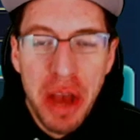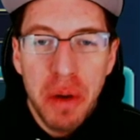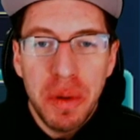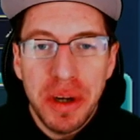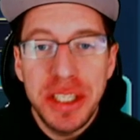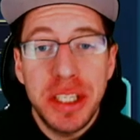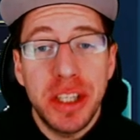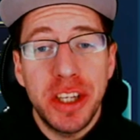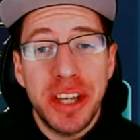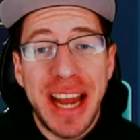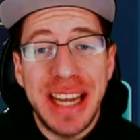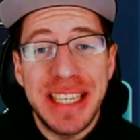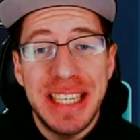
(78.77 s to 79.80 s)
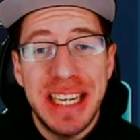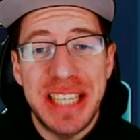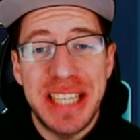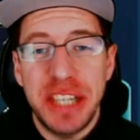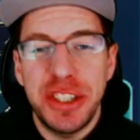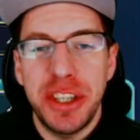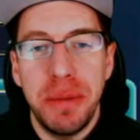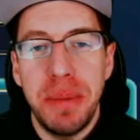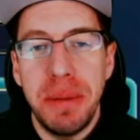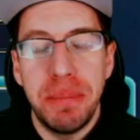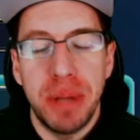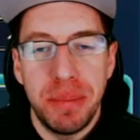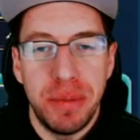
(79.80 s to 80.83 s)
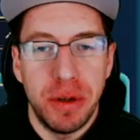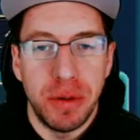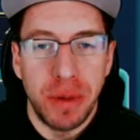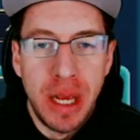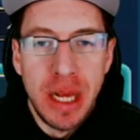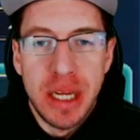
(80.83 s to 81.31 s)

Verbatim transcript: we're going to look at is actually going to be Blood Moon.